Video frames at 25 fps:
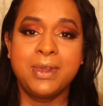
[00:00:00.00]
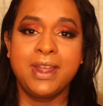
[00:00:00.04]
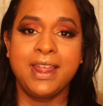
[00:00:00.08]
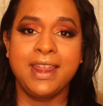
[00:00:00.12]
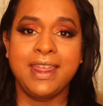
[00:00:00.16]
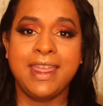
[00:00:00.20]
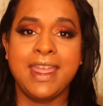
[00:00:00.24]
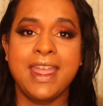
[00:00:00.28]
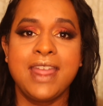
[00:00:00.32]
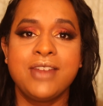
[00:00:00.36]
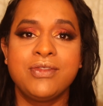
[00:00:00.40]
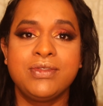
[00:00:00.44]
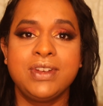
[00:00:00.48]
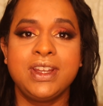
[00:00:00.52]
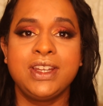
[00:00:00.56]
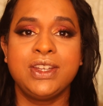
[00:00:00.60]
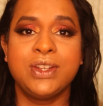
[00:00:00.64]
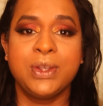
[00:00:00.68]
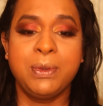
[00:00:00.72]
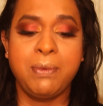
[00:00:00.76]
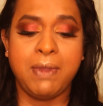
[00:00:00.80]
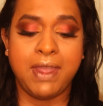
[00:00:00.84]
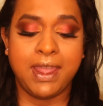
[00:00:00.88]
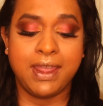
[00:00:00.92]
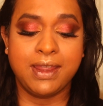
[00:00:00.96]
Well, I can't
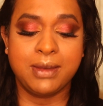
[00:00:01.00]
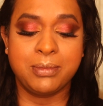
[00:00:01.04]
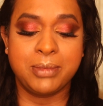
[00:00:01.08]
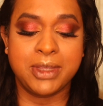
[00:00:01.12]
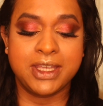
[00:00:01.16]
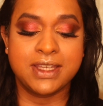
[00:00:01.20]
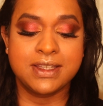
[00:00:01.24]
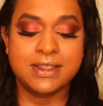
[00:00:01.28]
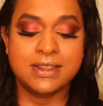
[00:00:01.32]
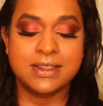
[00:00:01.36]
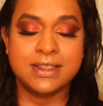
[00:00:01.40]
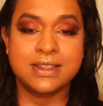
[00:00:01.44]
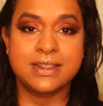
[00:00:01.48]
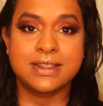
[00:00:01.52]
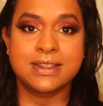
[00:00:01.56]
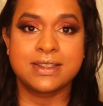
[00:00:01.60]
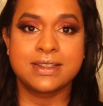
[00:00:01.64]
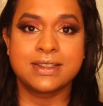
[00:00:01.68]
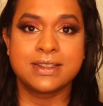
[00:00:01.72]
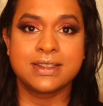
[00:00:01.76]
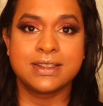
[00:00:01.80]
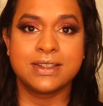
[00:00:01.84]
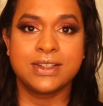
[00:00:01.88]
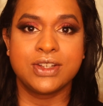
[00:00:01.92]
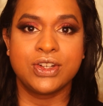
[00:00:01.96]
redo it because
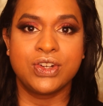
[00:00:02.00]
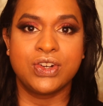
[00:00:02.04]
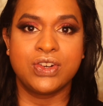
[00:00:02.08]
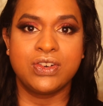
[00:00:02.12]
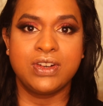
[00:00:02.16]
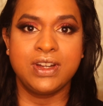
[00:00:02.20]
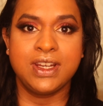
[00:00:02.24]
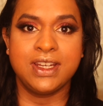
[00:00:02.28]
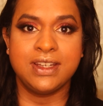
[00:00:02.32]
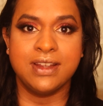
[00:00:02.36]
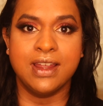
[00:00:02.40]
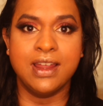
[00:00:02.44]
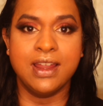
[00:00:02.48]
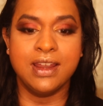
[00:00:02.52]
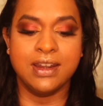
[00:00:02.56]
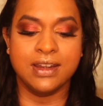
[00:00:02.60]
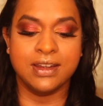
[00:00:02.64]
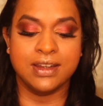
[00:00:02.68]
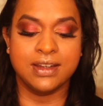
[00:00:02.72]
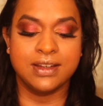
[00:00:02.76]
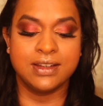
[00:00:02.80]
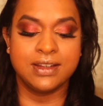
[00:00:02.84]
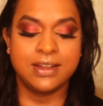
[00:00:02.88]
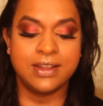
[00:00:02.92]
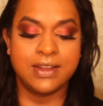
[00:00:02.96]
it's already
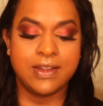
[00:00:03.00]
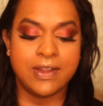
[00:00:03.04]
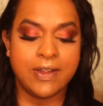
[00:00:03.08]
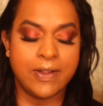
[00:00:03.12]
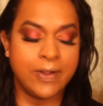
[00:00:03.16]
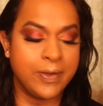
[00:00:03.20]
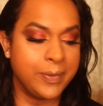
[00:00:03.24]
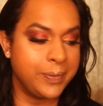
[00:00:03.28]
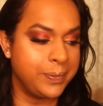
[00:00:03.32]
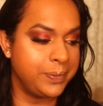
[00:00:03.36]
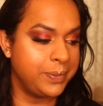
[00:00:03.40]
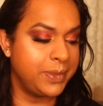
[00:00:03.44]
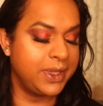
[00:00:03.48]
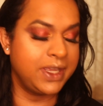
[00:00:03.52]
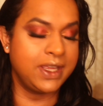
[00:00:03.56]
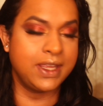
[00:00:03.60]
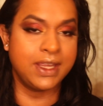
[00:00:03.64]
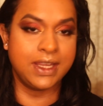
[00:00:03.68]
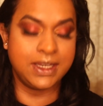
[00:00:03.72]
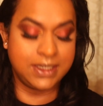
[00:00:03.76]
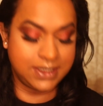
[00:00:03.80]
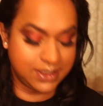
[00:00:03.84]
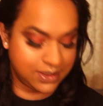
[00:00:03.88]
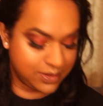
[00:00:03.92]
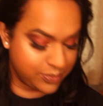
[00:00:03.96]
done. But
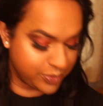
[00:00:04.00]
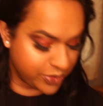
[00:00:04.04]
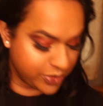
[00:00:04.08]
I did the